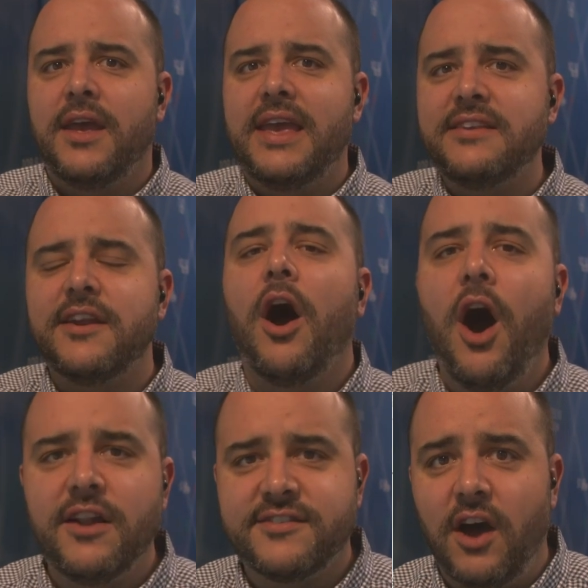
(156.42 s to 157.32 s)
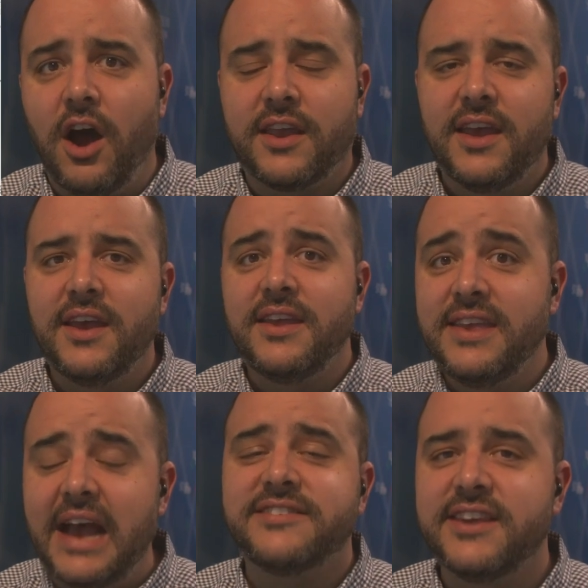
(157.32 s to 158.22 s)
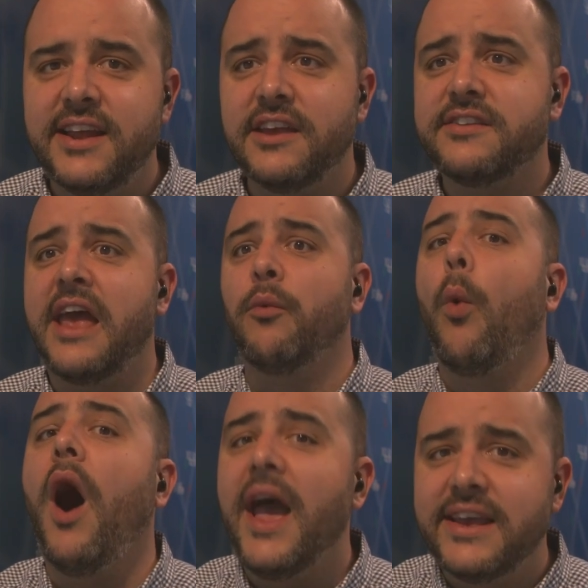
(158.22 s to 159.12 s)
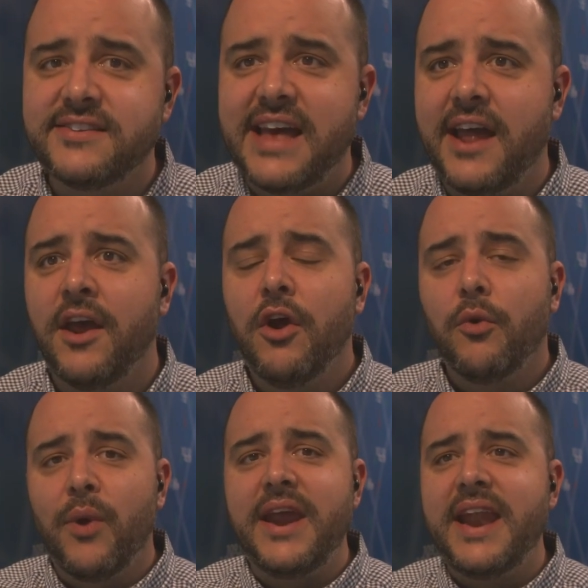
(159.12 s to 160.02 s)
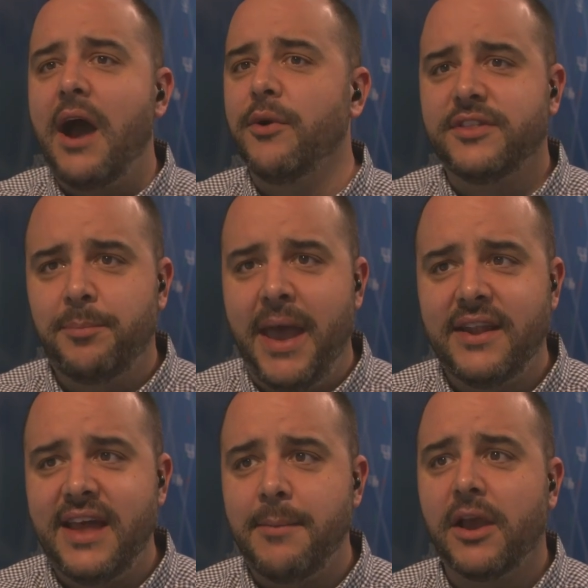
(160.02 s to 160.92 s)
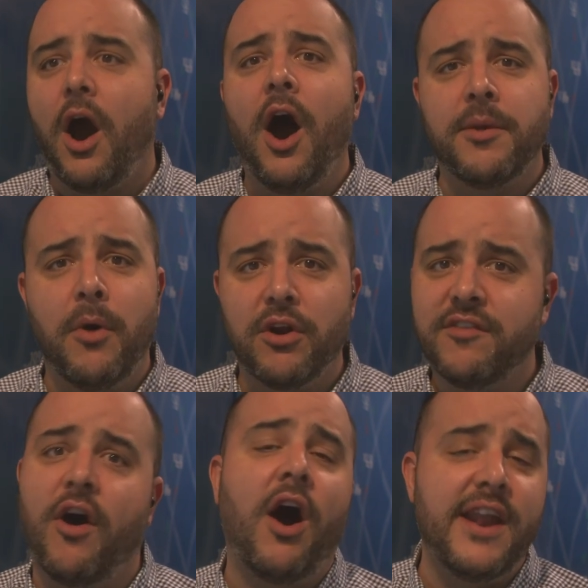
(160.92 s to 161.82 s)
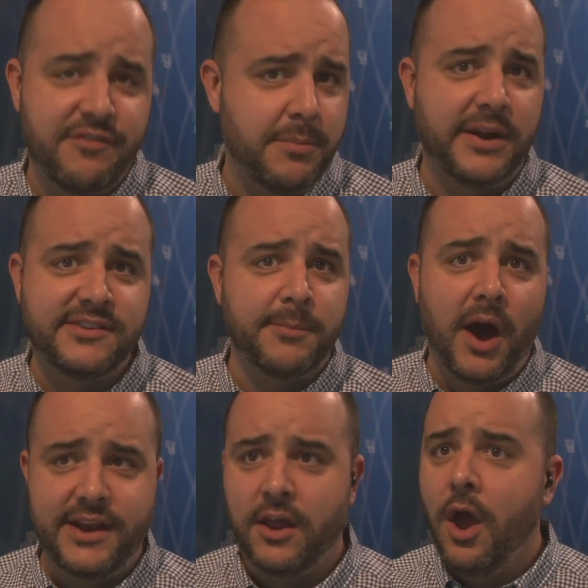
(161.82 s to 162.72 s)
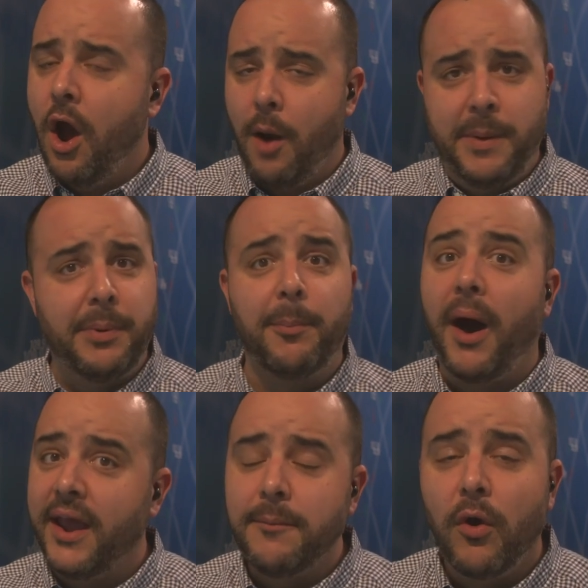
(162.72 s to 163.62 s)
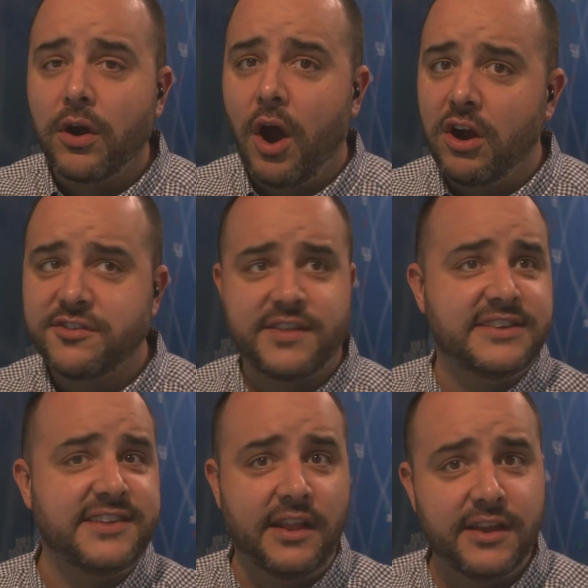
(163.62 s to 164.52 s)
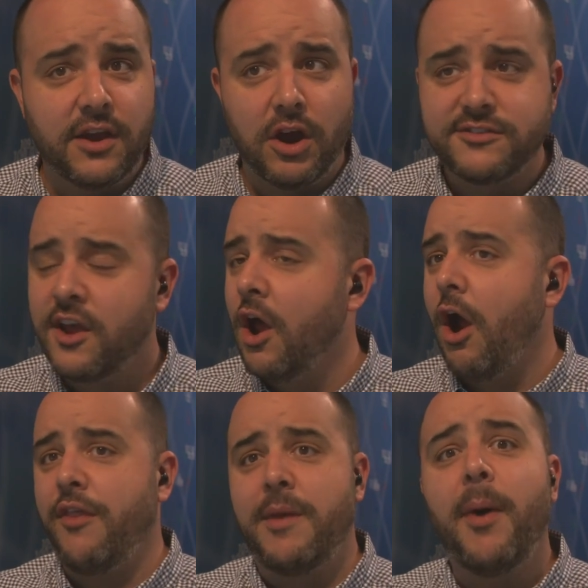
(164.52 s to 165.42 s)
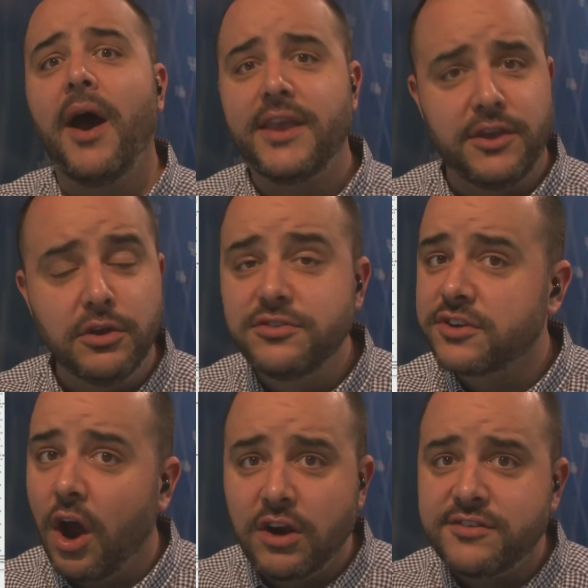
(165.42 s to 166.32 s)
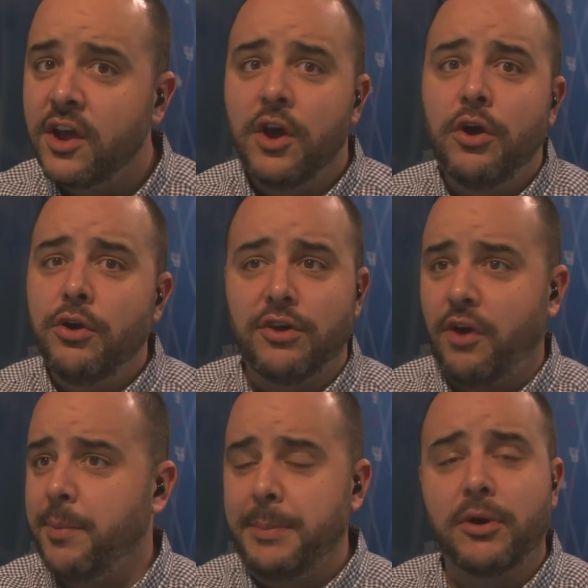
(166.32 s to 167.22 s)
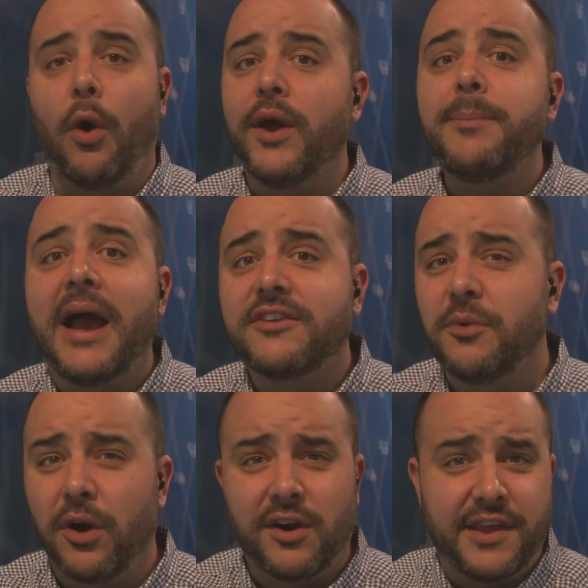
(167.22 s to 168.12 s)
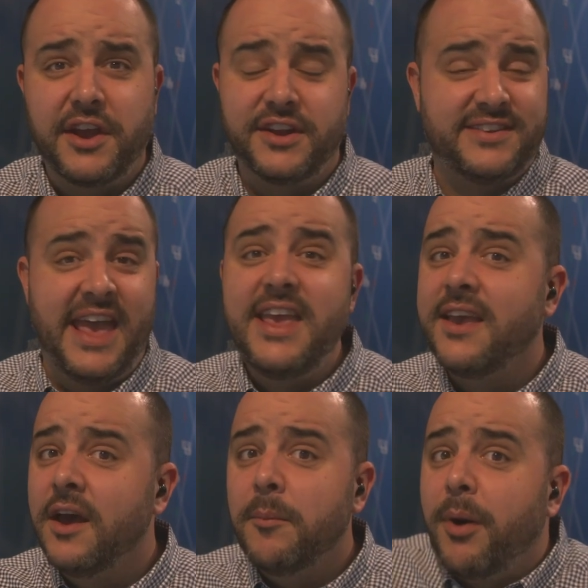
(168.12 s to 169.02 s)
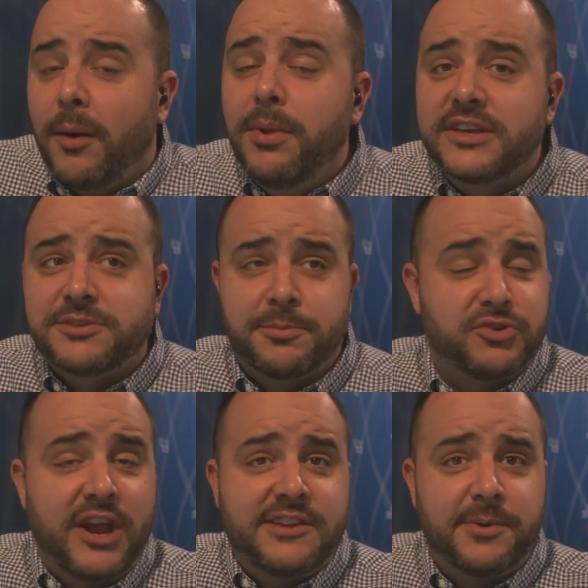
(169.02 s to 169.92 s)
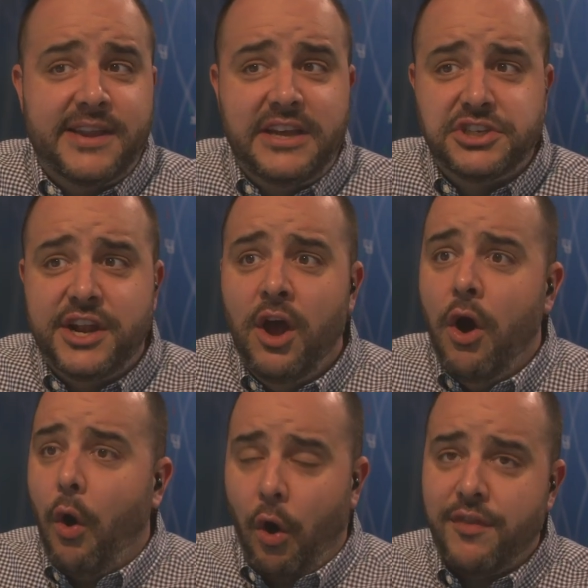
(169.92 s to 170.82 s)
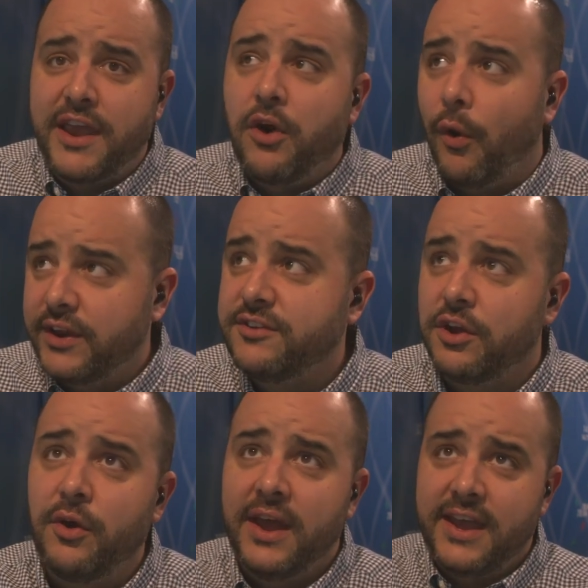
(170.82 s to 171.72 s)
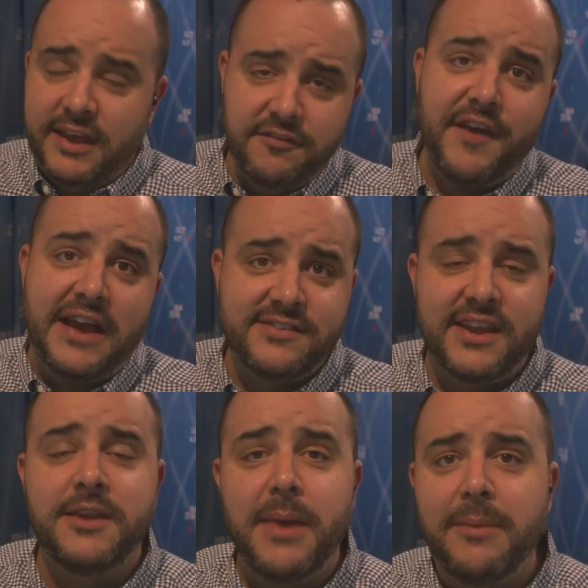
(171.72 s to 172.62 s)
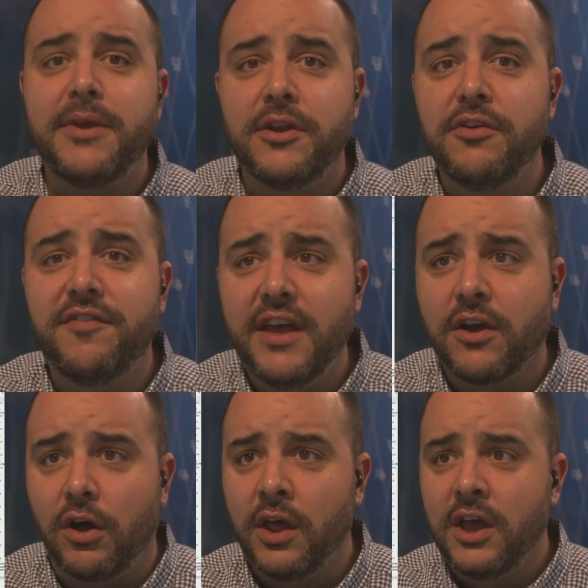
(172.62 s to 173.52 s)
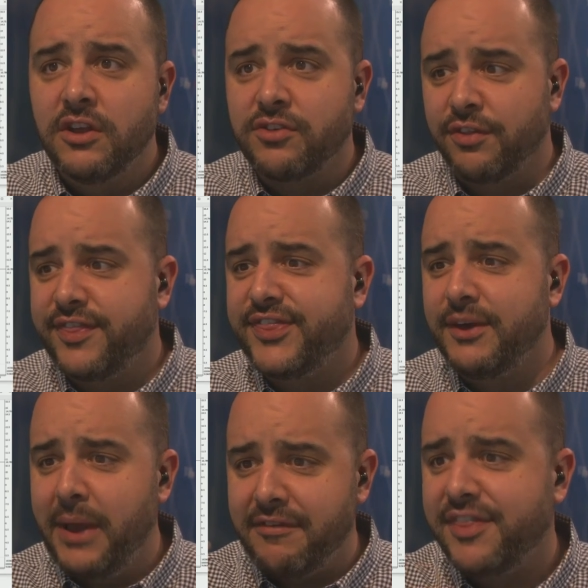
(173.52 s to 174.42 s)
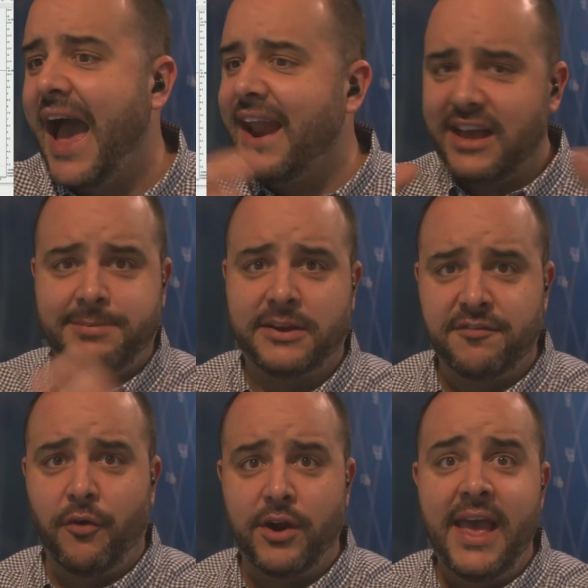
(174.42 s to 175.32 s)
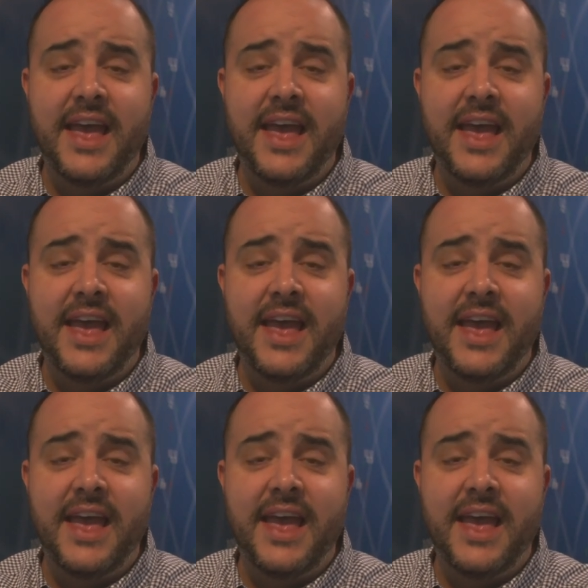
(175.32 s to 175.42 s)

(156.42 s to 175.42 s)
is it a hot stock? Yes, it is. And why is that? Right now, with the pandemic, automotive on everybody's mind. Are people buying more cars? Are they selling cars? Are they buying used cars? Who knows? Are people going back to work? Are they going to take public transportation or are they going to invest in maybe a new vehicle? So th- we have that aspect of Ford.